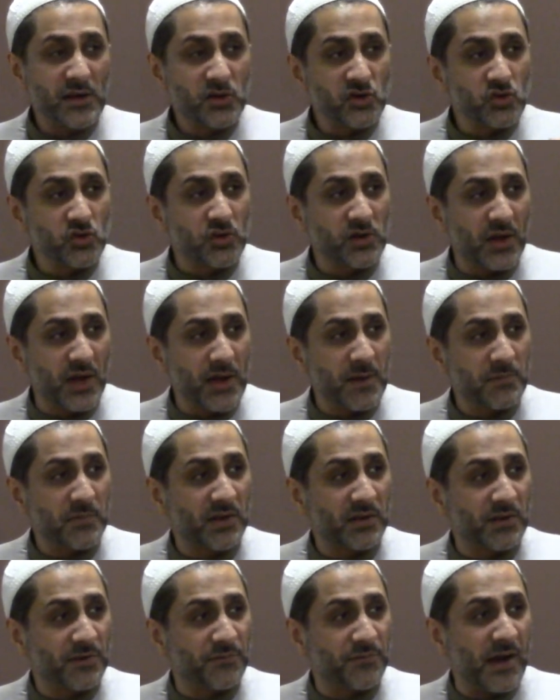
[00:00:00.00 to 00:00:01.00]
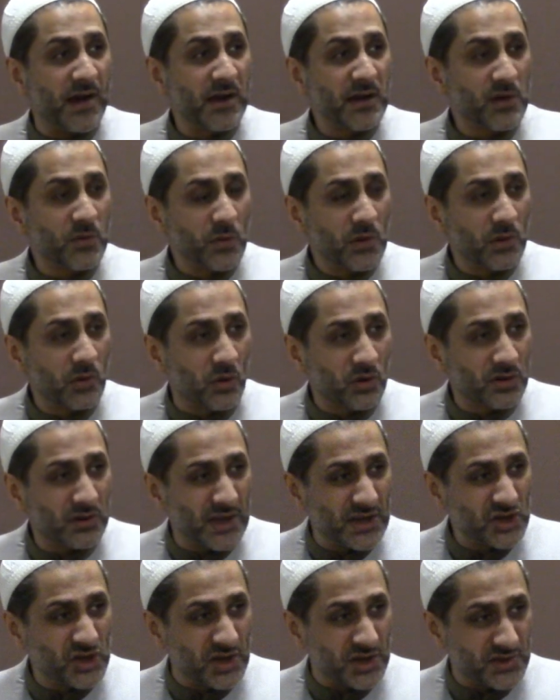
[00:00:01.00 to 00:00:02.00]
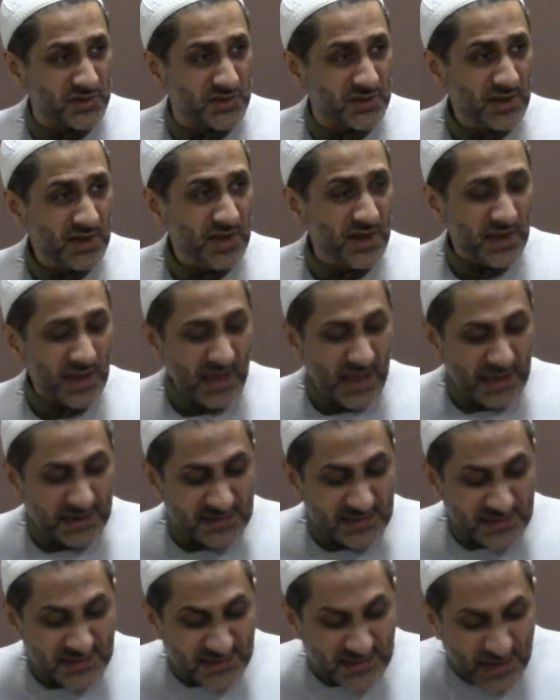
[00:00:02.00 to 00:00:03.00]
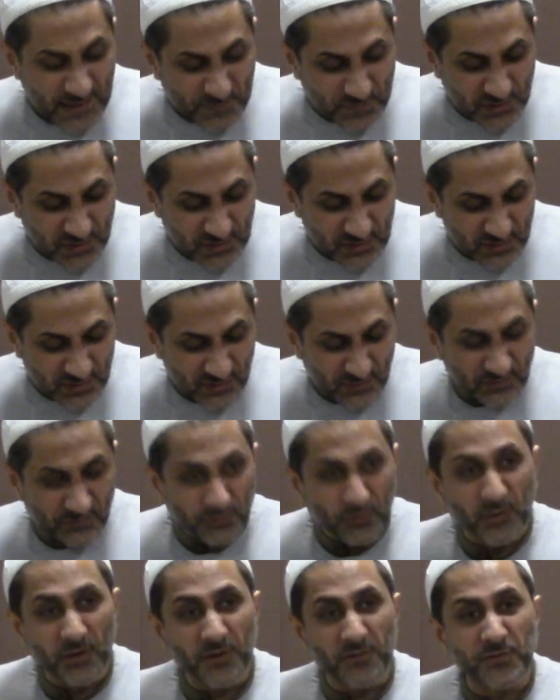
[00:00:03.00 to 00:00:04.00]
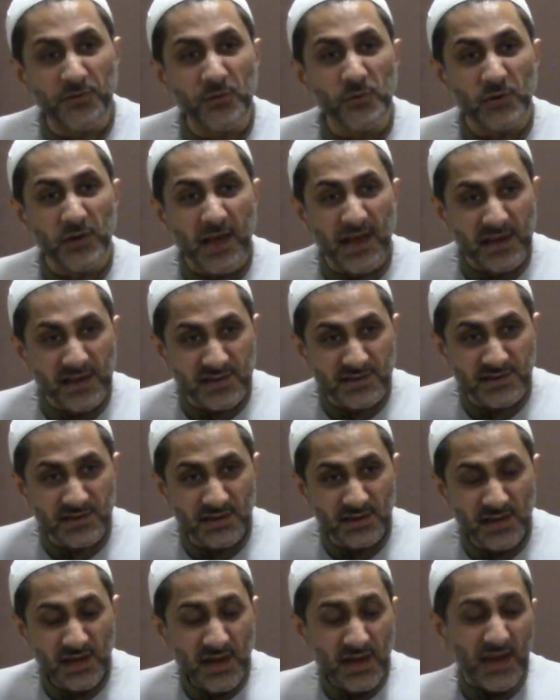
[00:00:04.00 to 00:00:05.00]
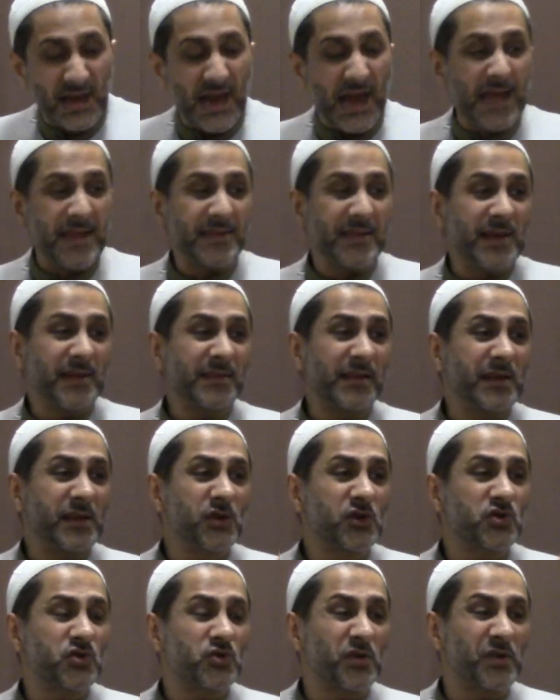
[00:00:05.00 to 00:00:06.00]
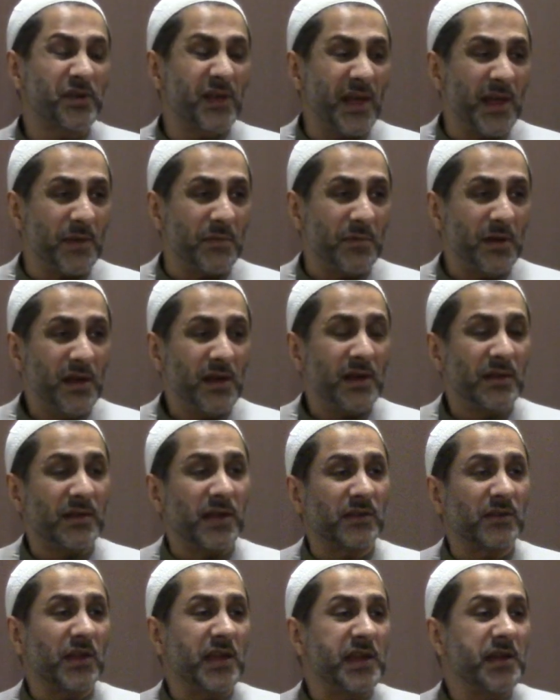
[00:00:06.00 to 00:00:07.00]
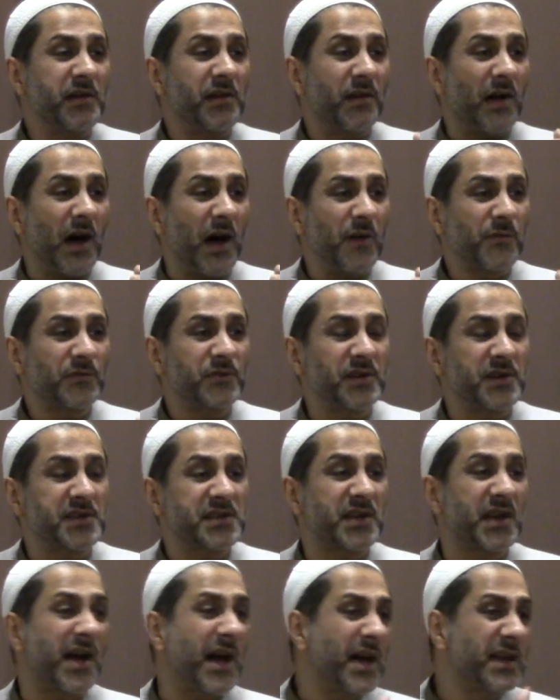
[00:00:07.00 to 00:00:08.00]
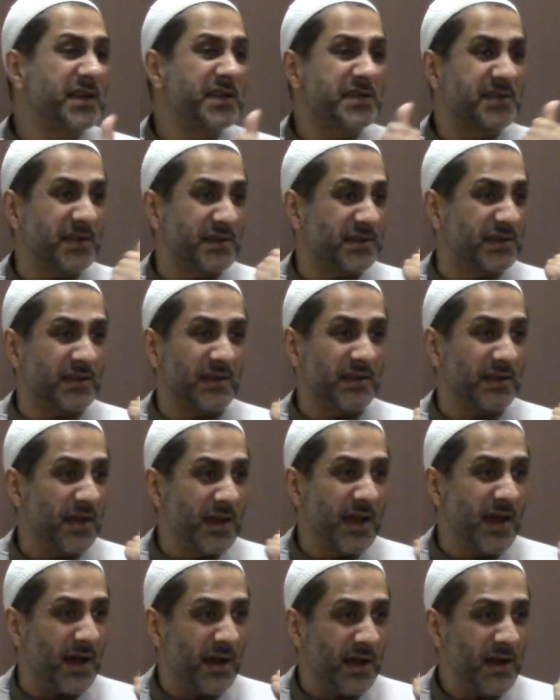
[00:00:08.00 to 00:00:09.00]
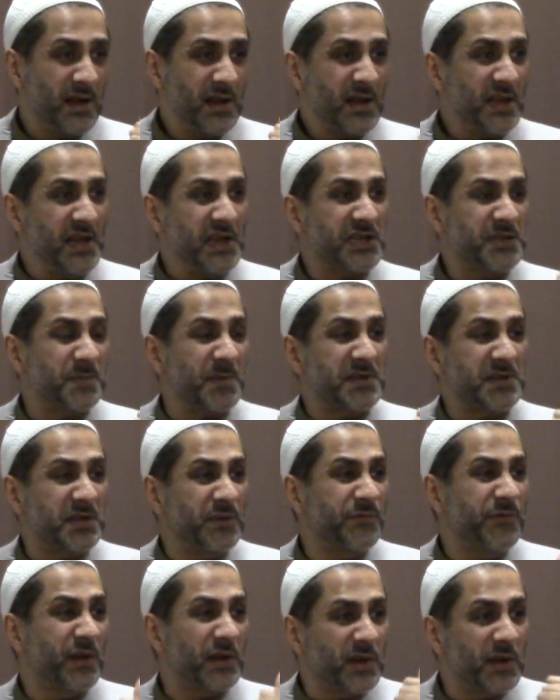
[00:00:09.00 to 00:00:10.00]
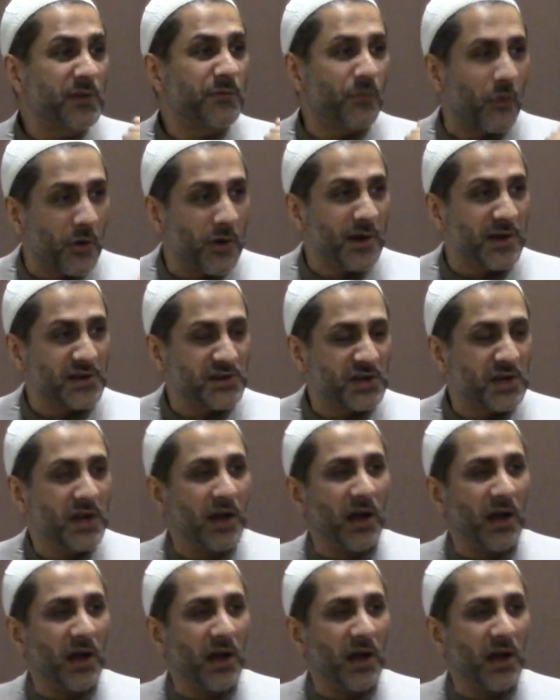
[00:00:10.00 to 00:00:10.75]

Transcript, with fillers: to claim that the fire will not touch us except for a few days. And then they used to claim that the hereafter is khalisatan lana, is specifically for us,